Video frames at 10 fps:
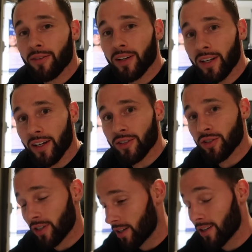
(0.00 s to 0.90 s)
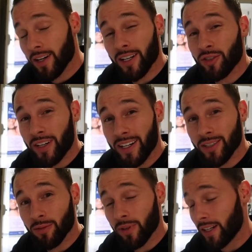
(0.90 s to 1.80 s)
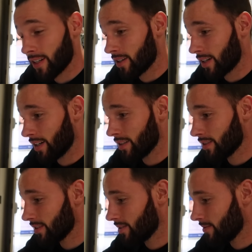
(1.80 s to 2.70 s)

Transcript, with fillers: having a, a contraction right now, guys.